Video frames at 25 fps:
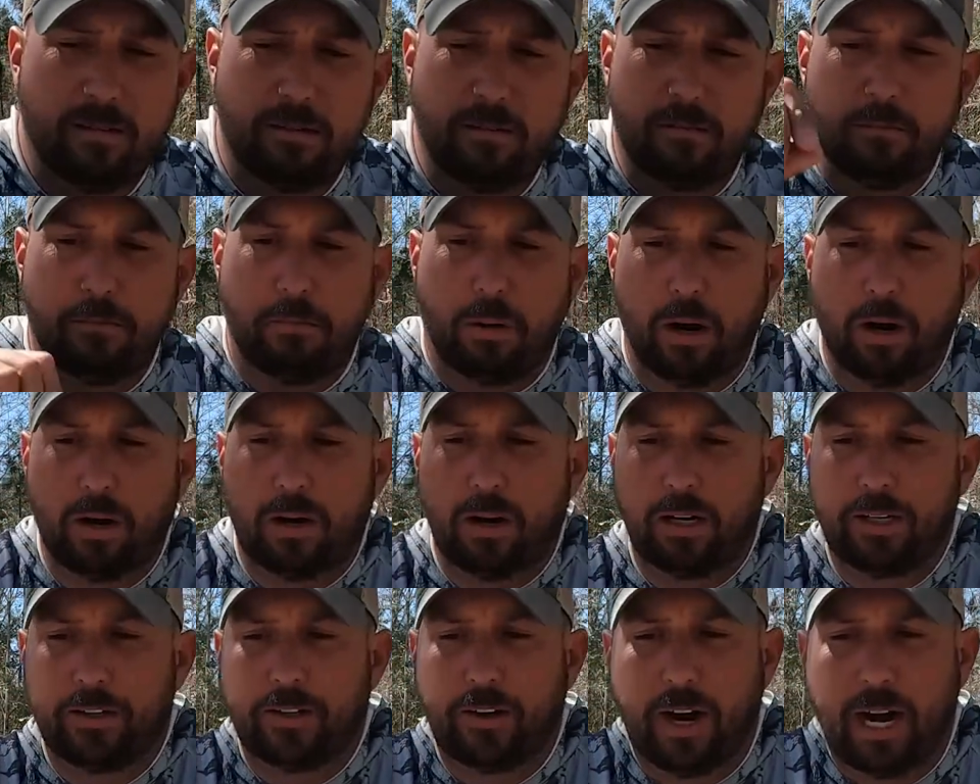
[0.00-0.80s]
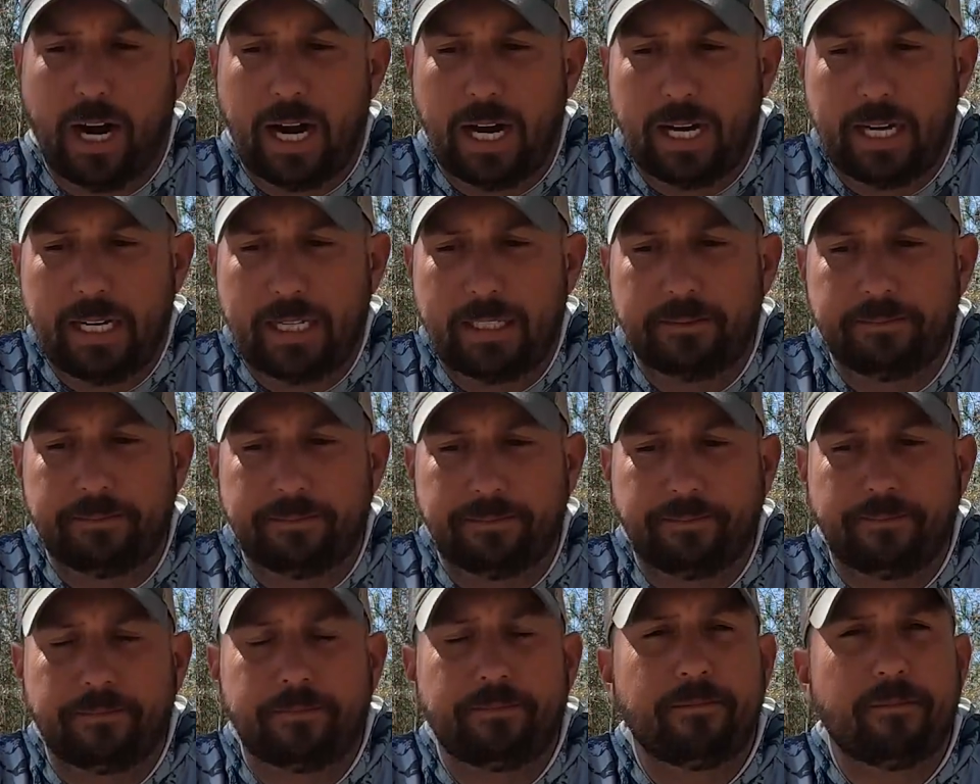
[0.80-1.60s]
Berkley Trilene,
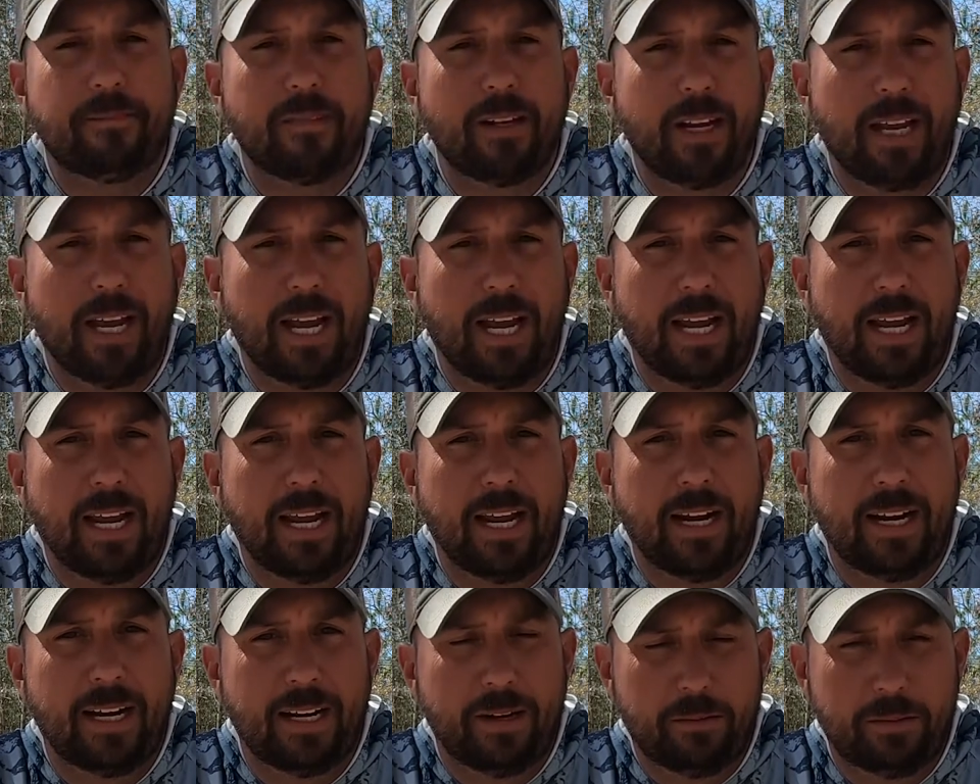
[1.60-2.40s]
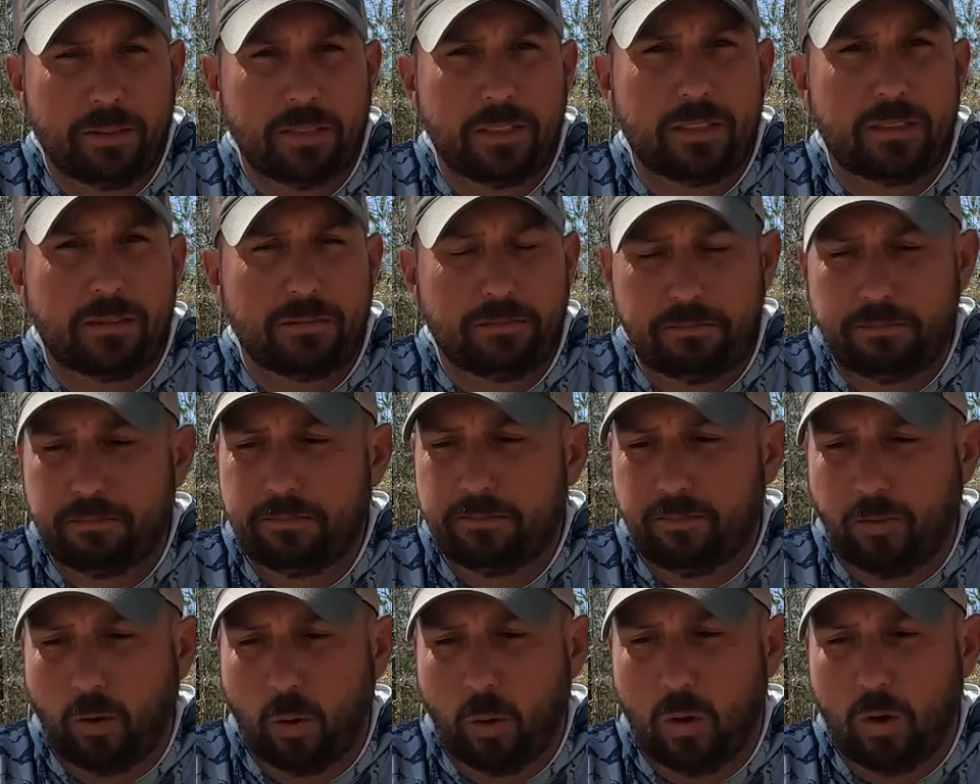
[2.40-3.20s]
and it was
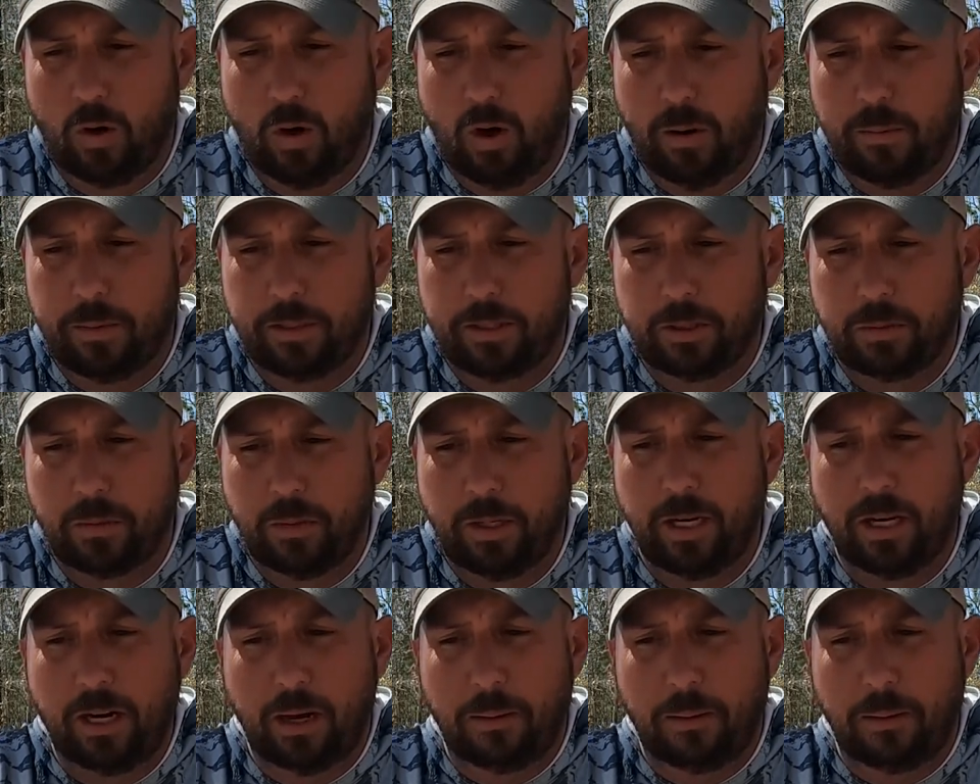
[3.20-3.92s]
fluorocarbon as well.